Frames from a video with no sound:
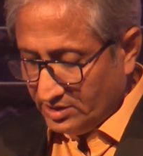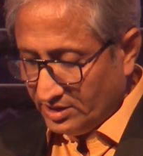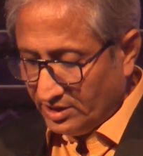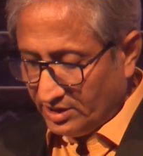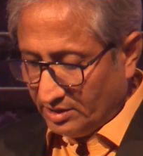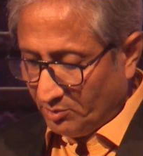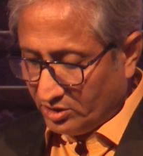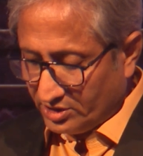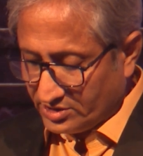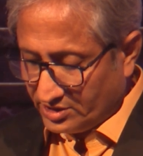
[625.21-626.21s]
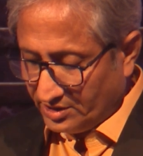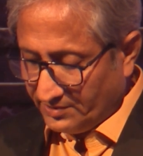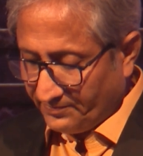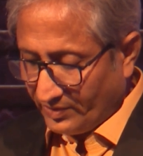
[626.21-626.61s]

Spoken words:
in a democracy,